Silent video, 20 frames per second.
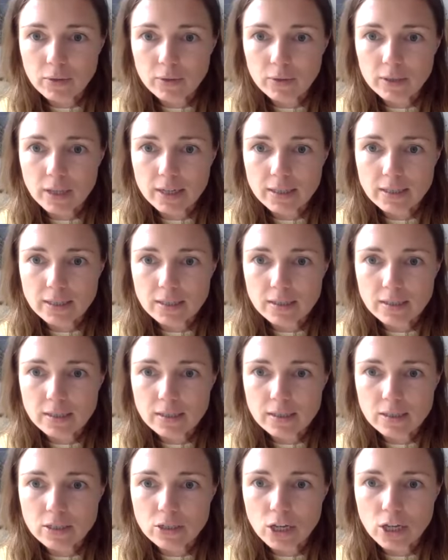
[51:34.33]
reluctance
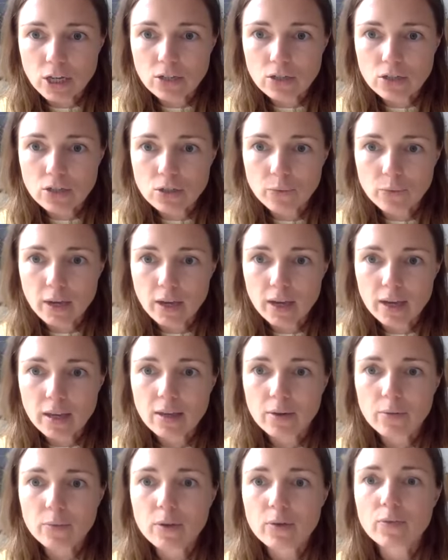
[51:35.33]
to change the way
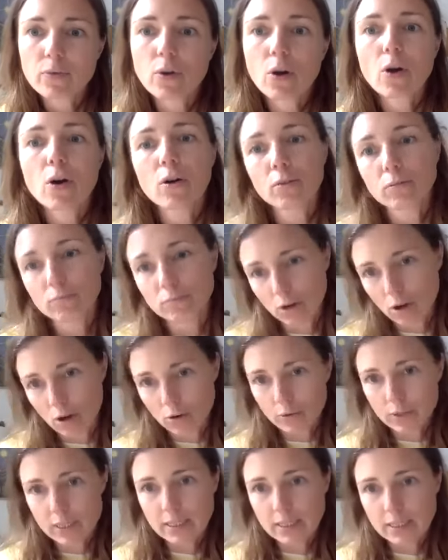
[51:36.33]
that we've
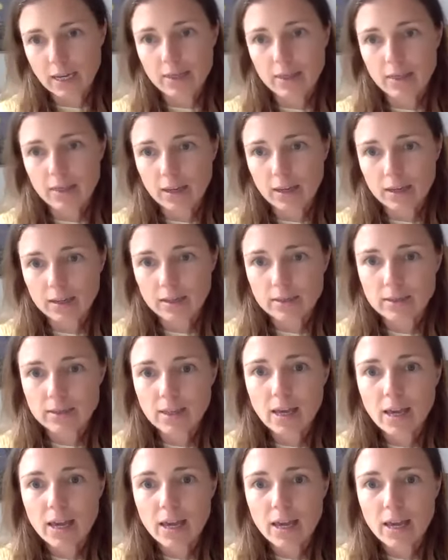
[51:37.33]
always done things.